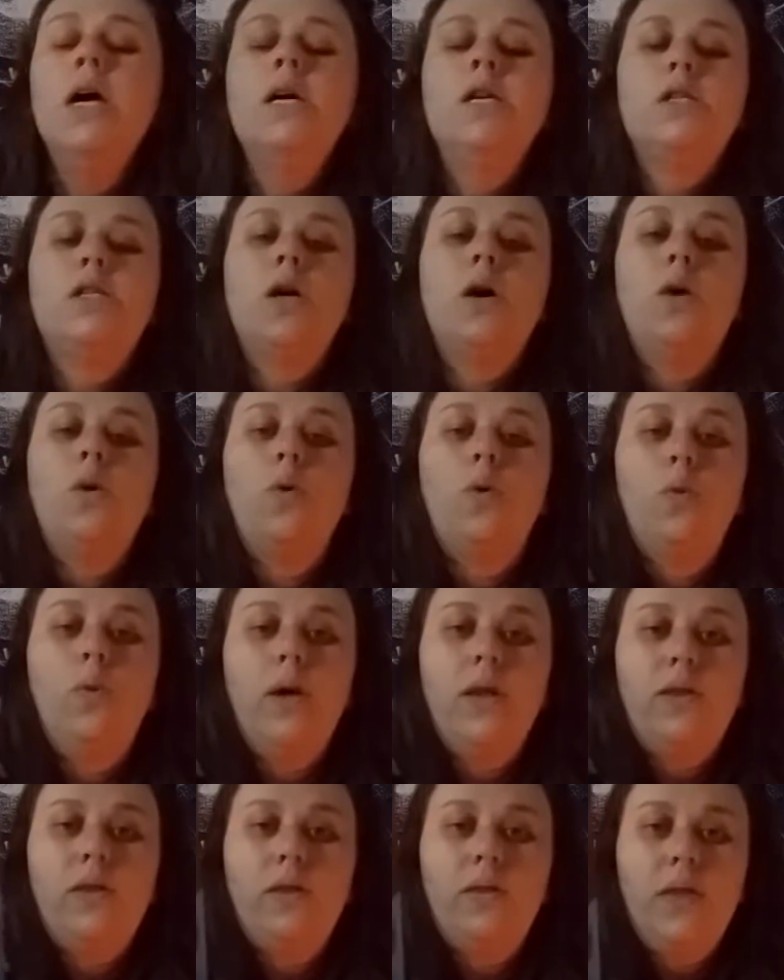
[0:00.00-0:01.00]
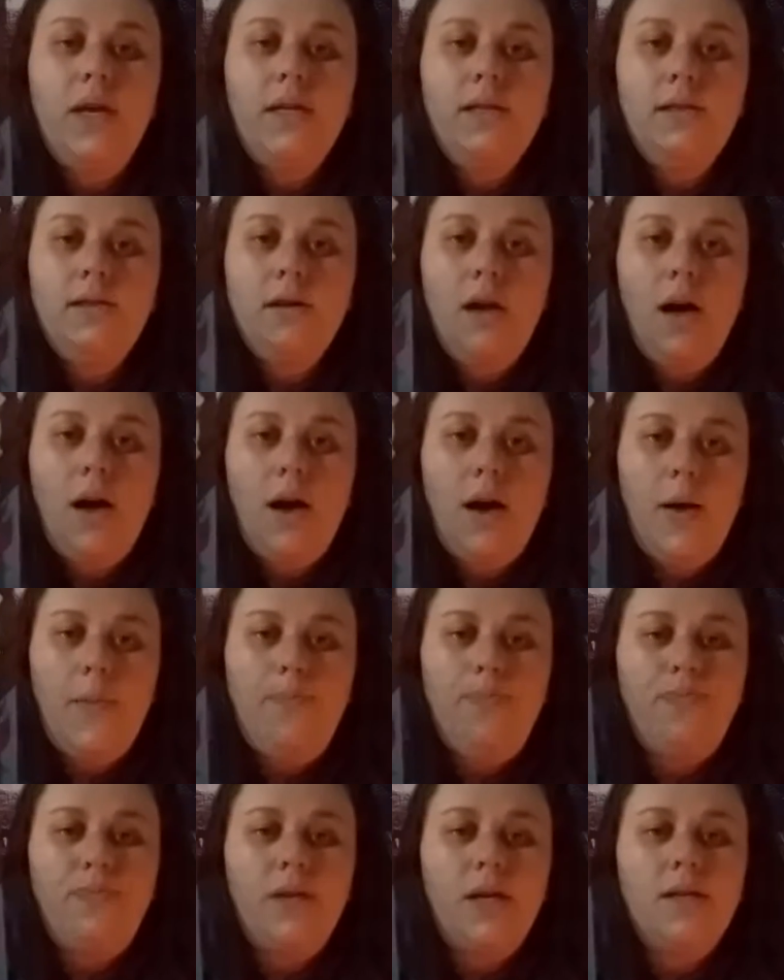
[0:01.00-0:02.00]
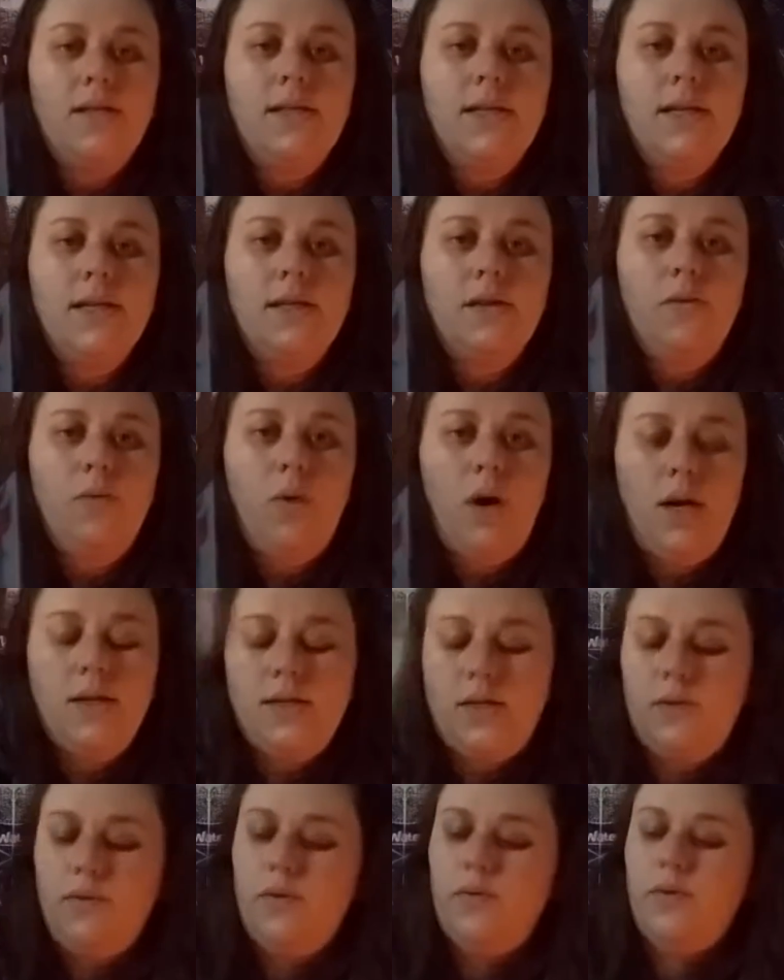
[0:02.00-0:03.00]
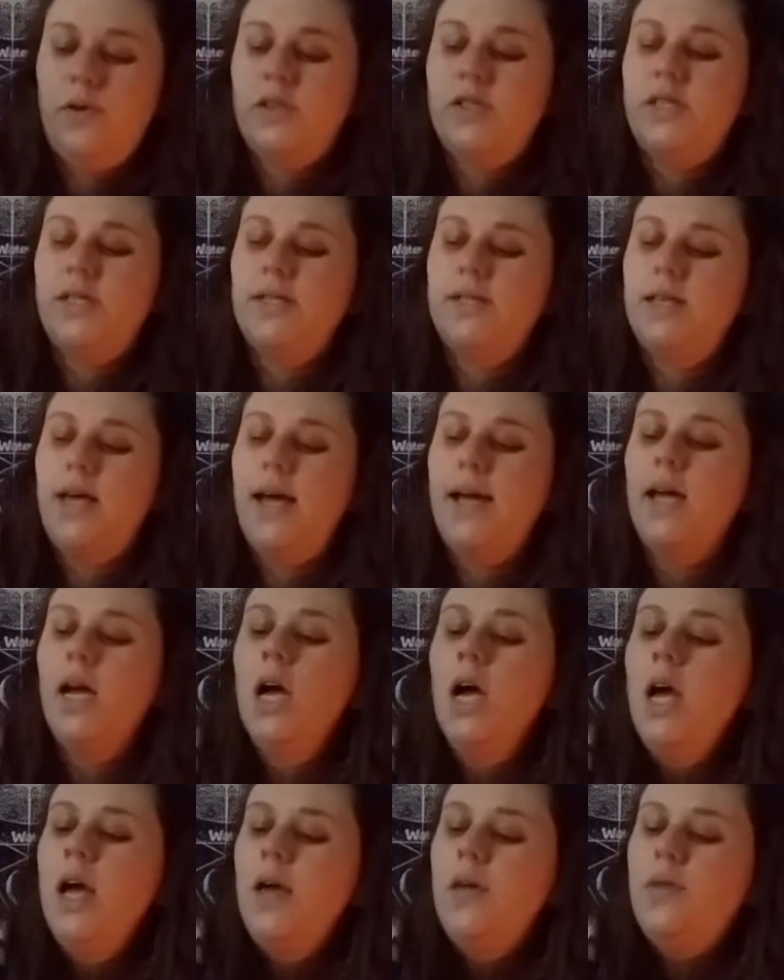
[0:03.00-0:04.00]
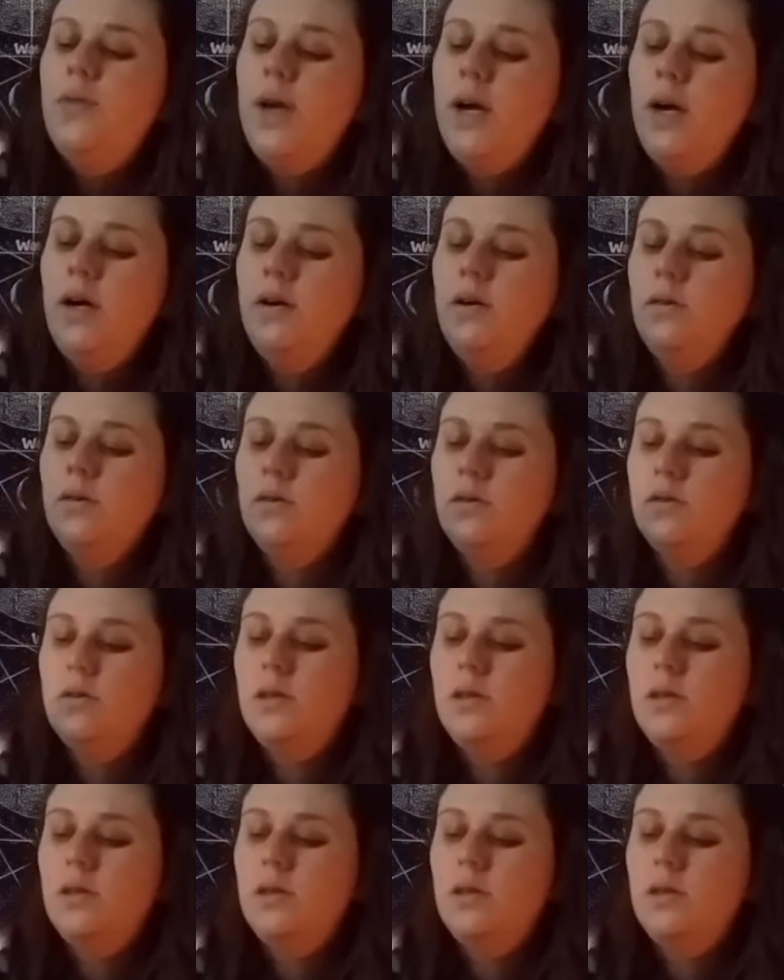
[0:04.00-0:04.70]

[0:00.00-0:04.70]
So with this Six of Wands in reverse, it's like they're